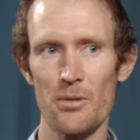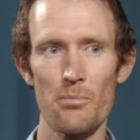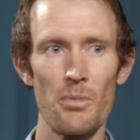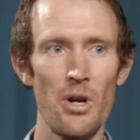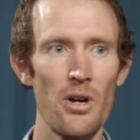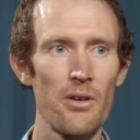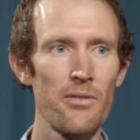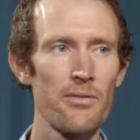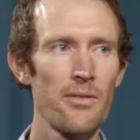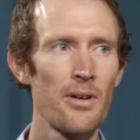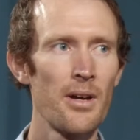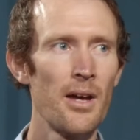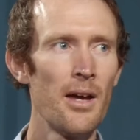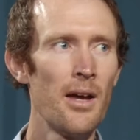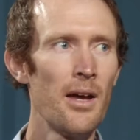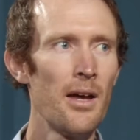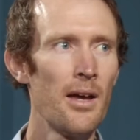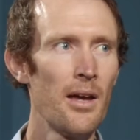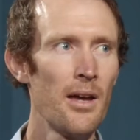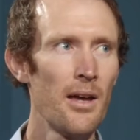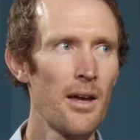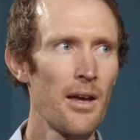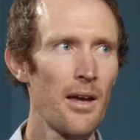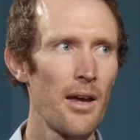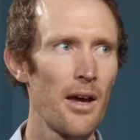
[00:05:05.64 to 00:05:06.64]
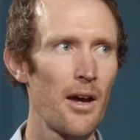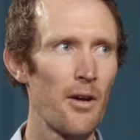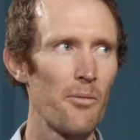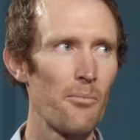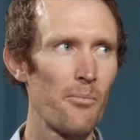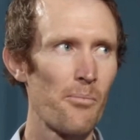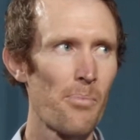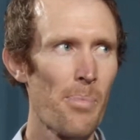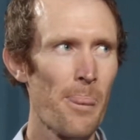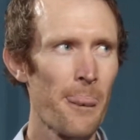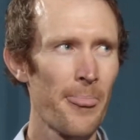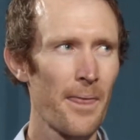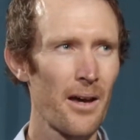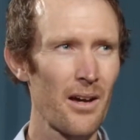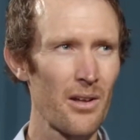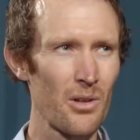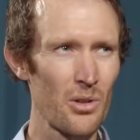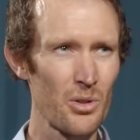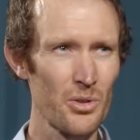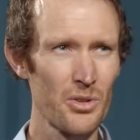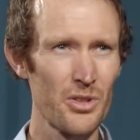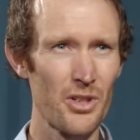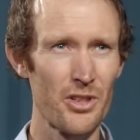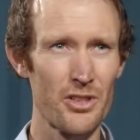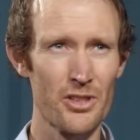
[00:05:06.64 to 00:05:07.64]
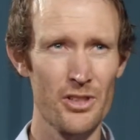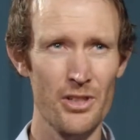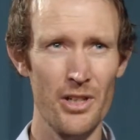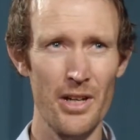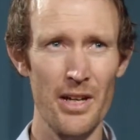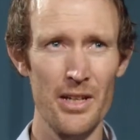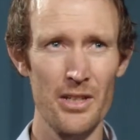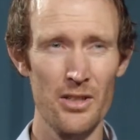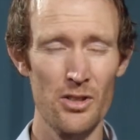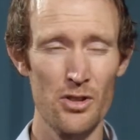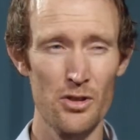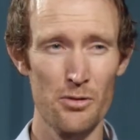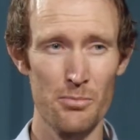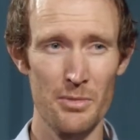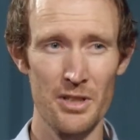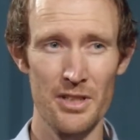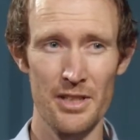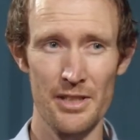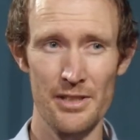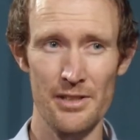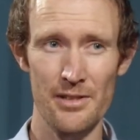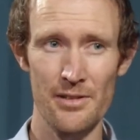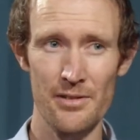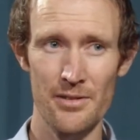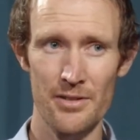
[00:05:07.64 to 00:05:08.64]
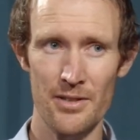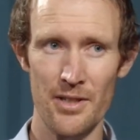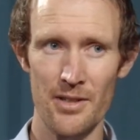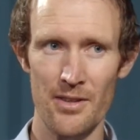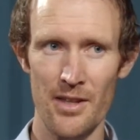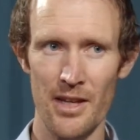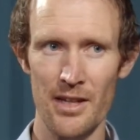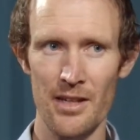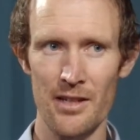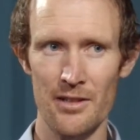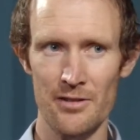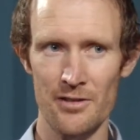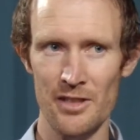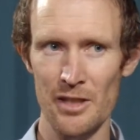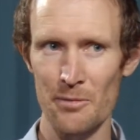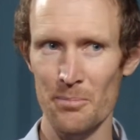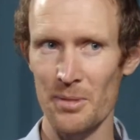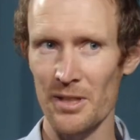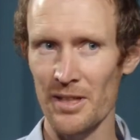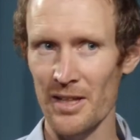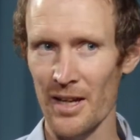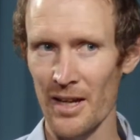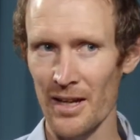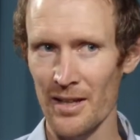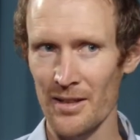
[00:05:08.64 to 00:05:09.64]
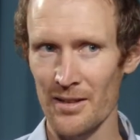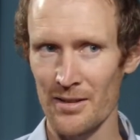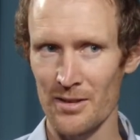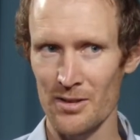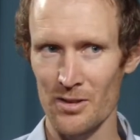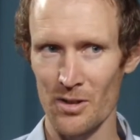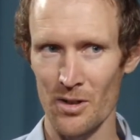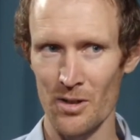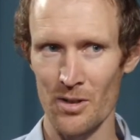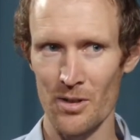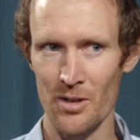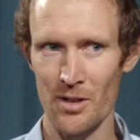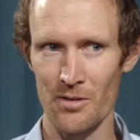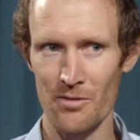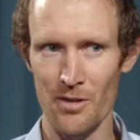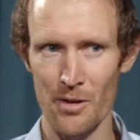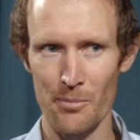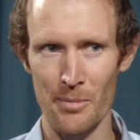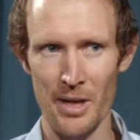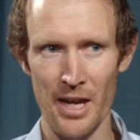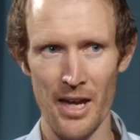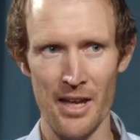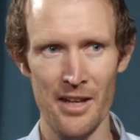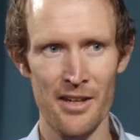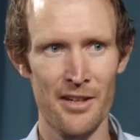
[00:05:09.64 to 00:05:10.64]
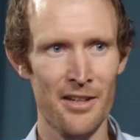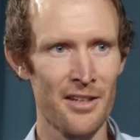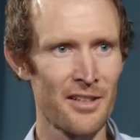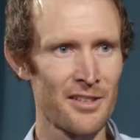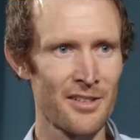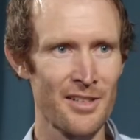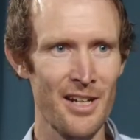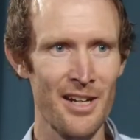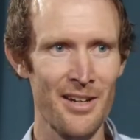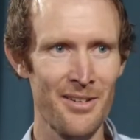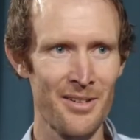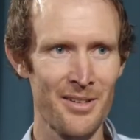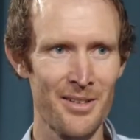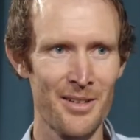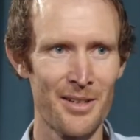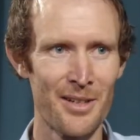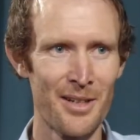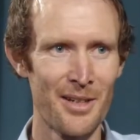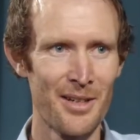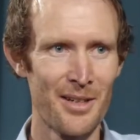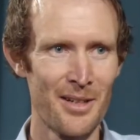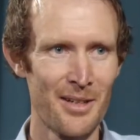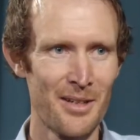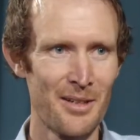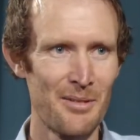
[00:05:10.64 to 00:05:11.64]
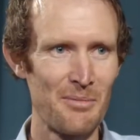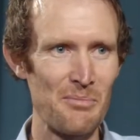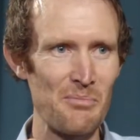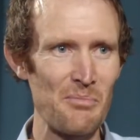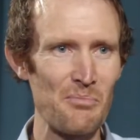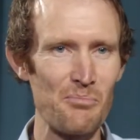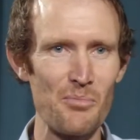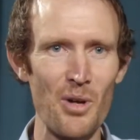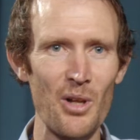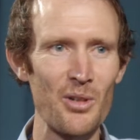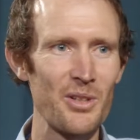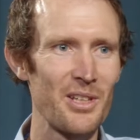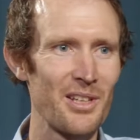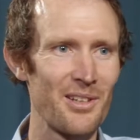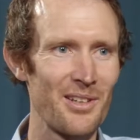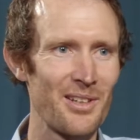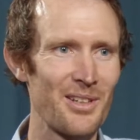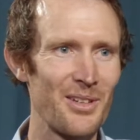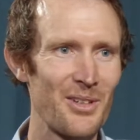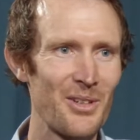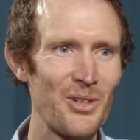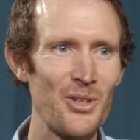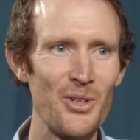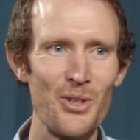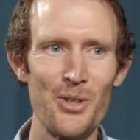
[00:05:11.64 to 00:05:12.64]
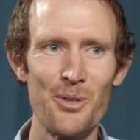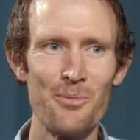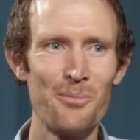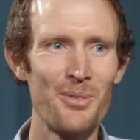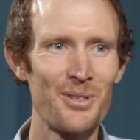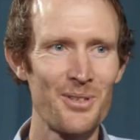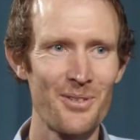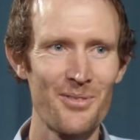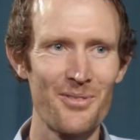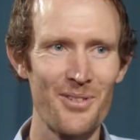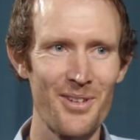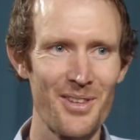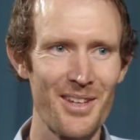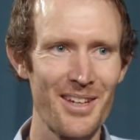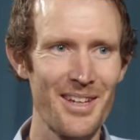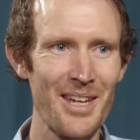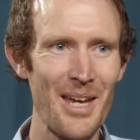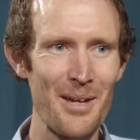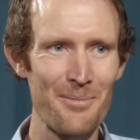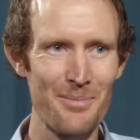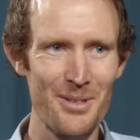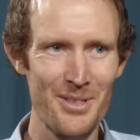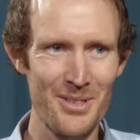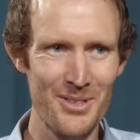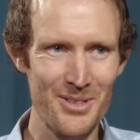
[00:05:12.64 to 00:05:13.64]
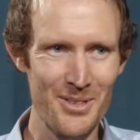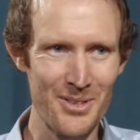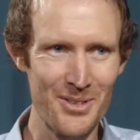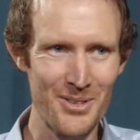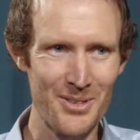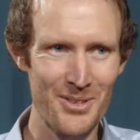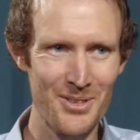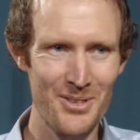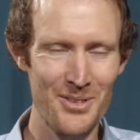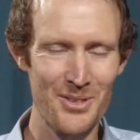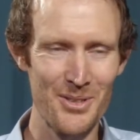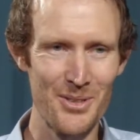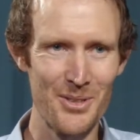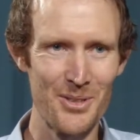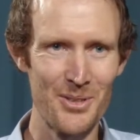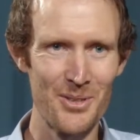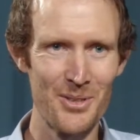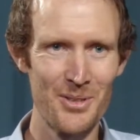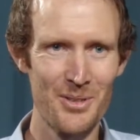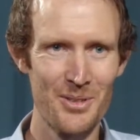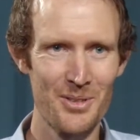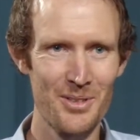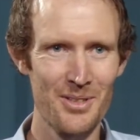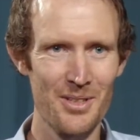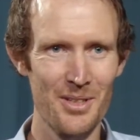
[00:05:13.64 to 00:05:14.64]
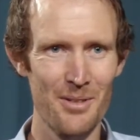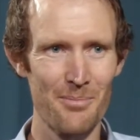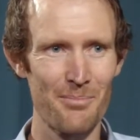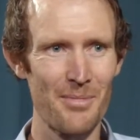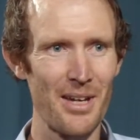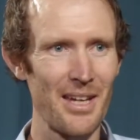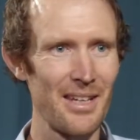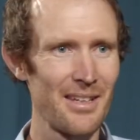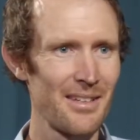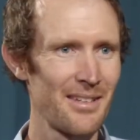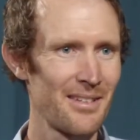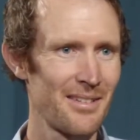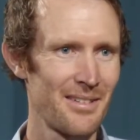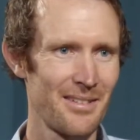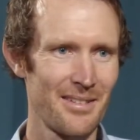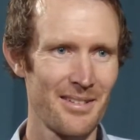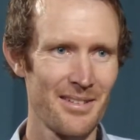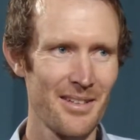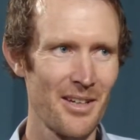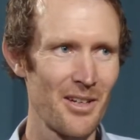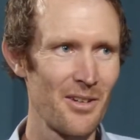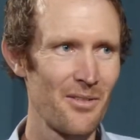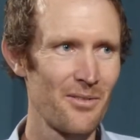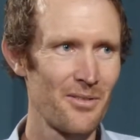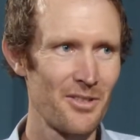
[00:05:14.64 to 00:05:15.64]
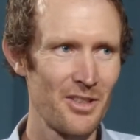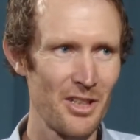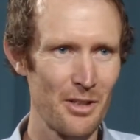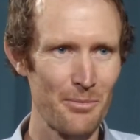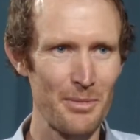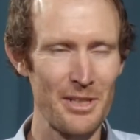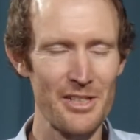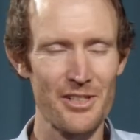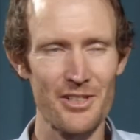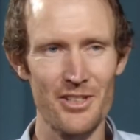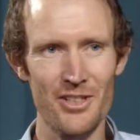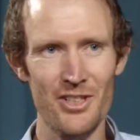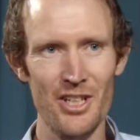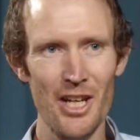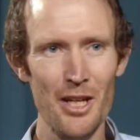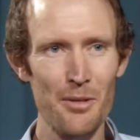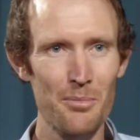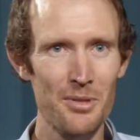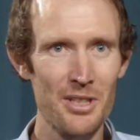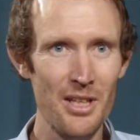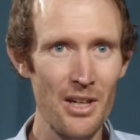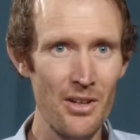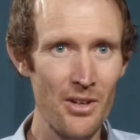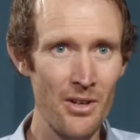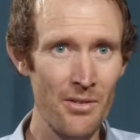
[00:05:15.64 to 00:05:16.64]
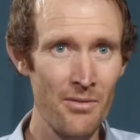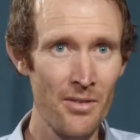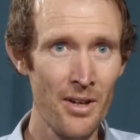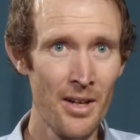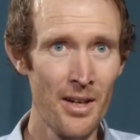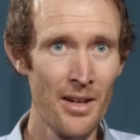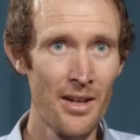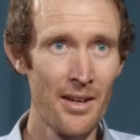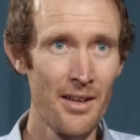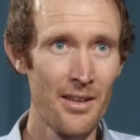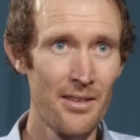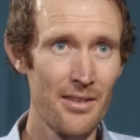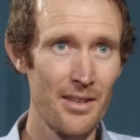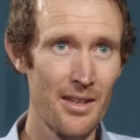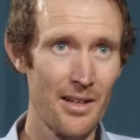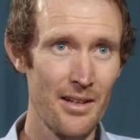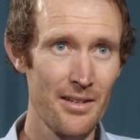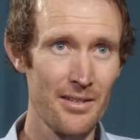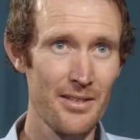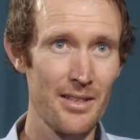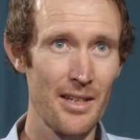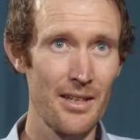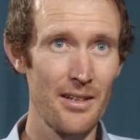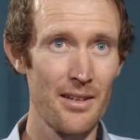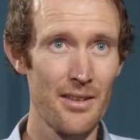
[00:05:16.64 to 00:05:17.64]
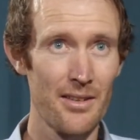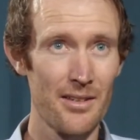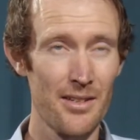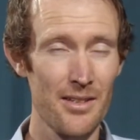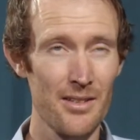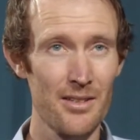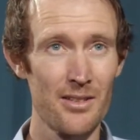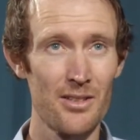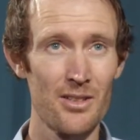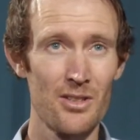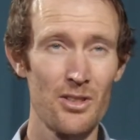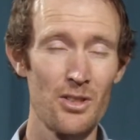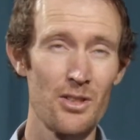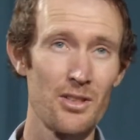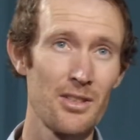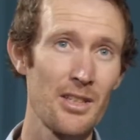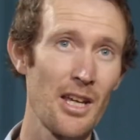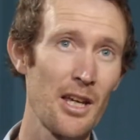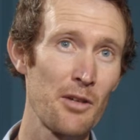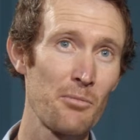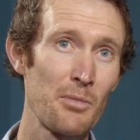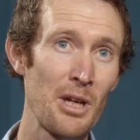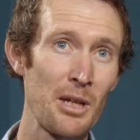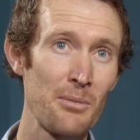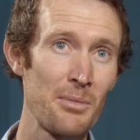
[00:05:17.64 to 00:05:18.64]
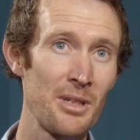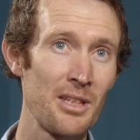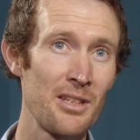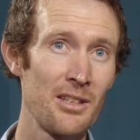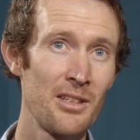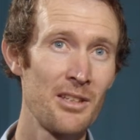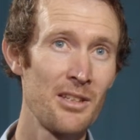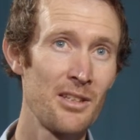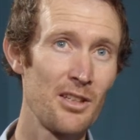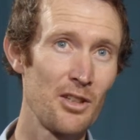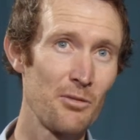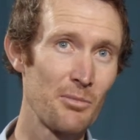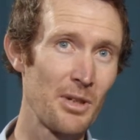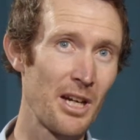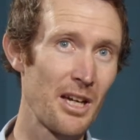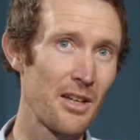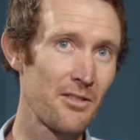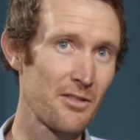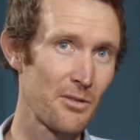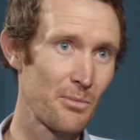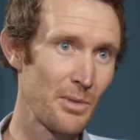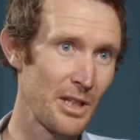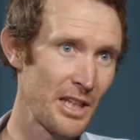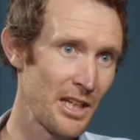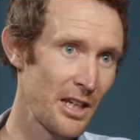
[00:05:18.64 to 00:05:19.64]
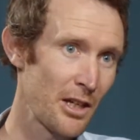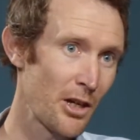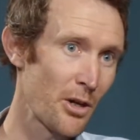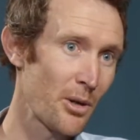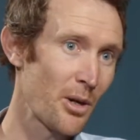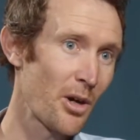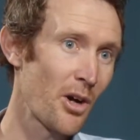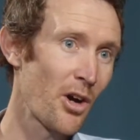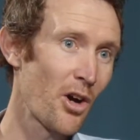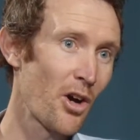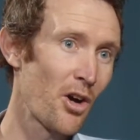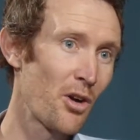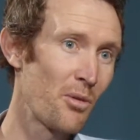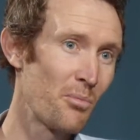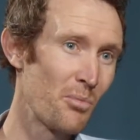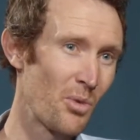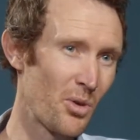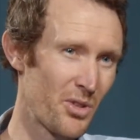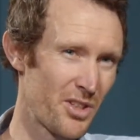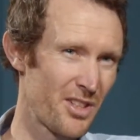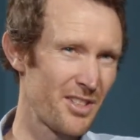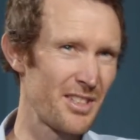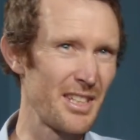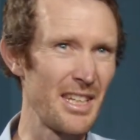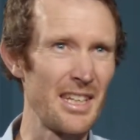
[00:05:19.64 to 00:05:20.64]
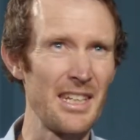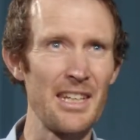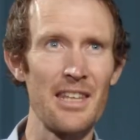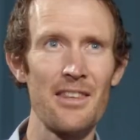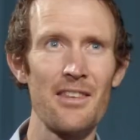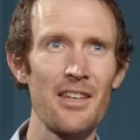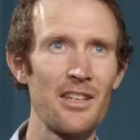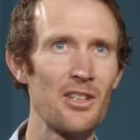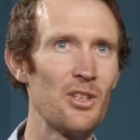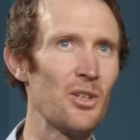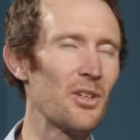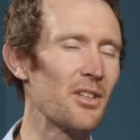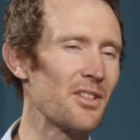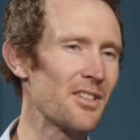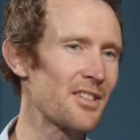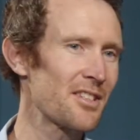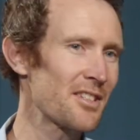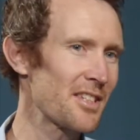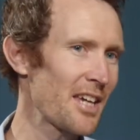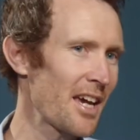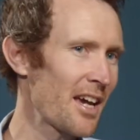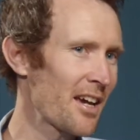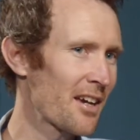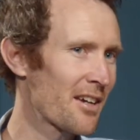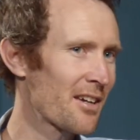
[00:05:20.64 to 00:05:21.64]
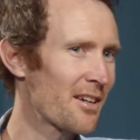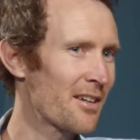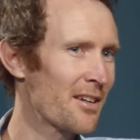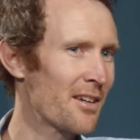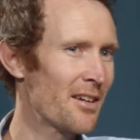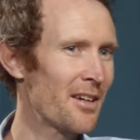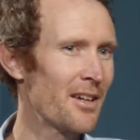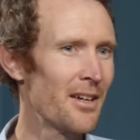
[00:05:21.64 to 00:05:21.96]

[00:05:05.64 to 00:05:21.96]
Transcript: them off. I'll also try to use materials that they can replicate. So if I'm handing around multi-link cubes for the campus students to make kind of geometric shapes out of, then I'll say to the distance students, hey, maybe you might have some Lego at home or just anything you can stack.